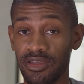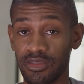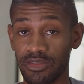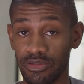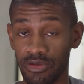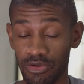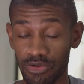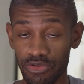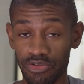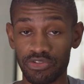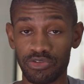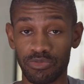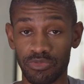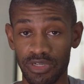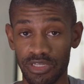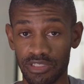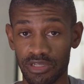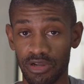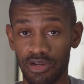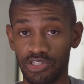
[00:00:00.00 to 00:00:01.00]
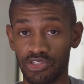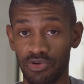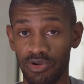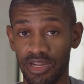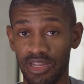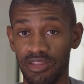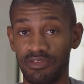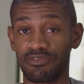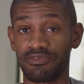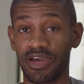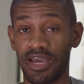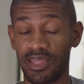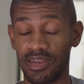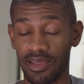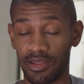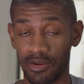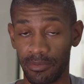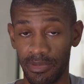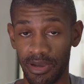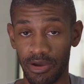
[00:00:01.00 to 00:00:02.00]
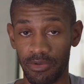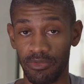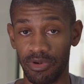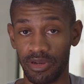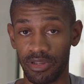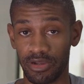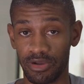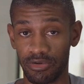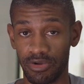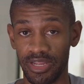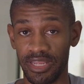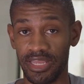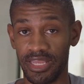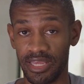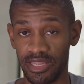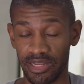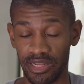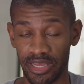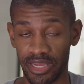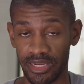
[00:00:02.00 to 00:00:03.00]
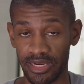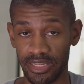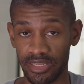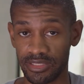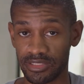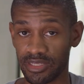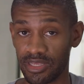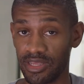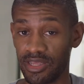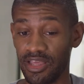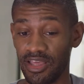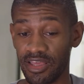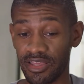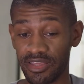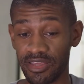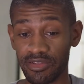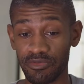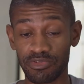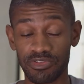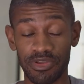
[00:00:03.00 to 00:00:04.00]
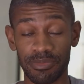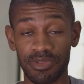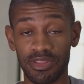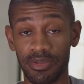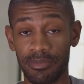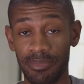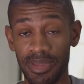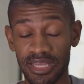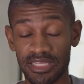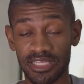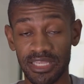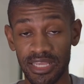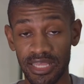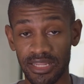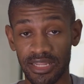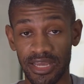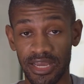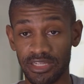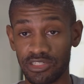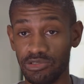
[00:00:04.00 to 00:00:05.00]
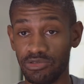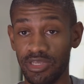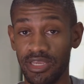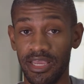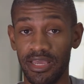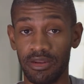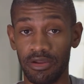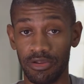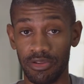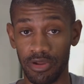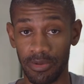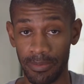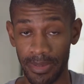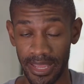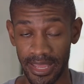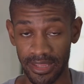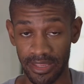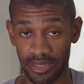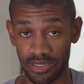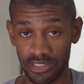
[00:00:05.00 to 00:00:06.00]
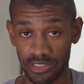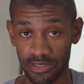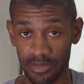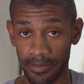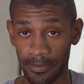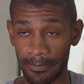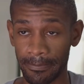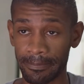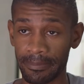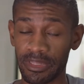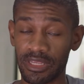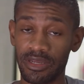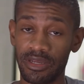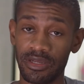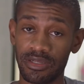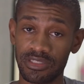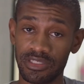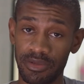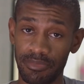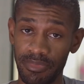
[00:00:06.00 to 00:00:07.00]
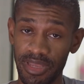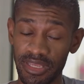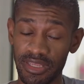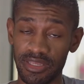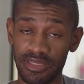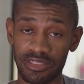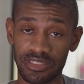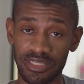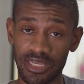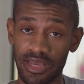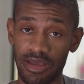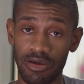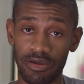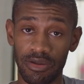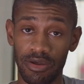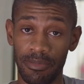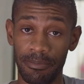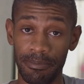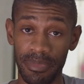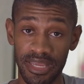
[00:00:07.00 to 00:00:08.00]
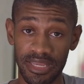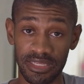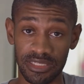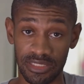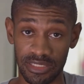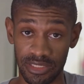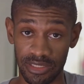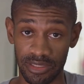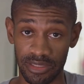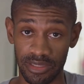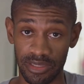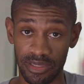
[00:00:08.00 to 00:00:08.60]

go do some research on it and find out about what a great headline is. Get some of the best headlines you can on your package to make it sound amazing,